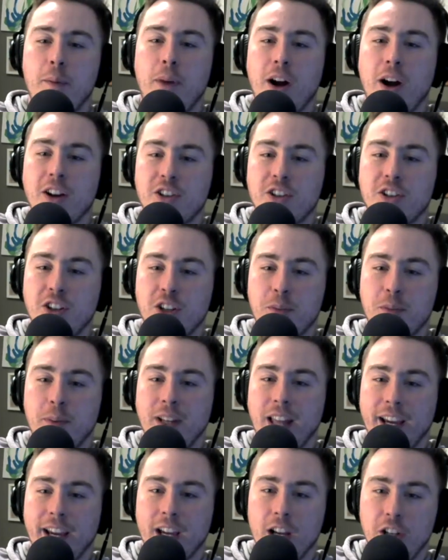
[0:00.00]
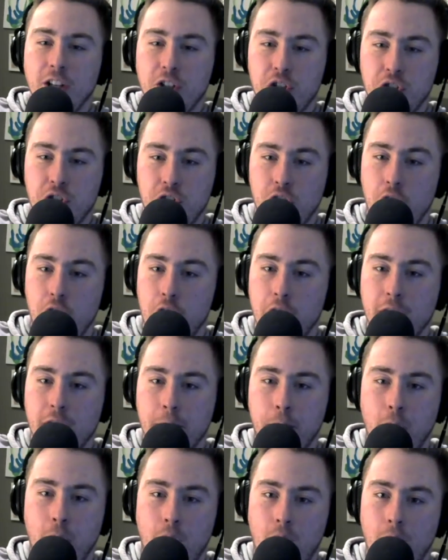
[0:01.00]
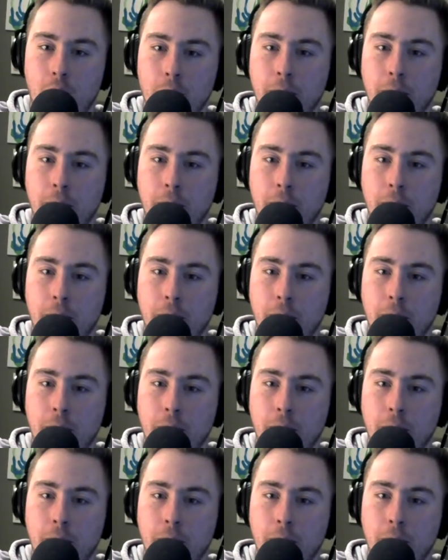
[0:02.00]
bars should just be like sick pump.